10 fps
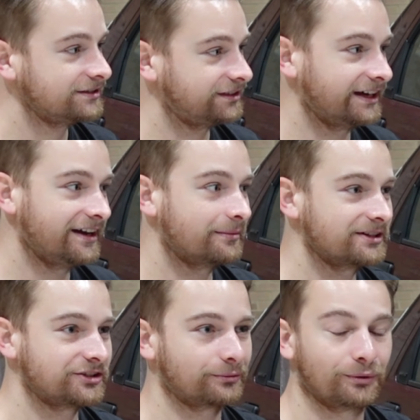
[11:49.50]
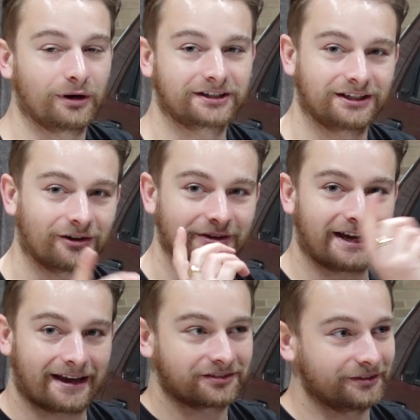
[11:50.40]
today I'm actually going to be working on the
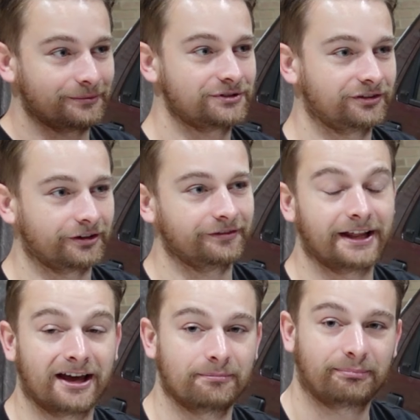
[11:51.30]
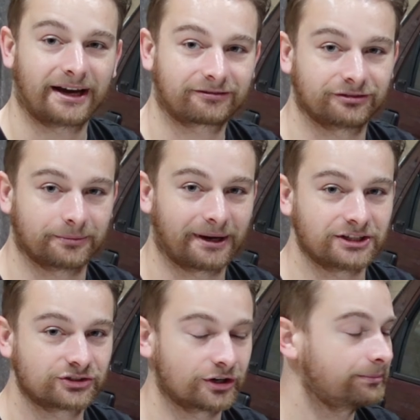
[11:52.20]
Aston, which is over there and back from the
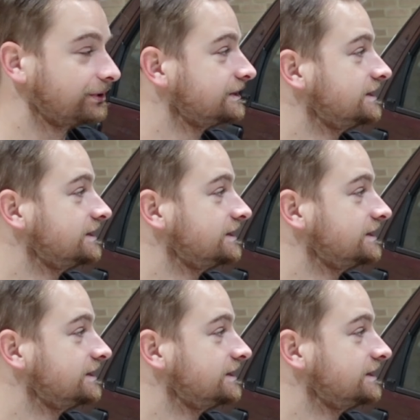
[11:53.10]
paint shop.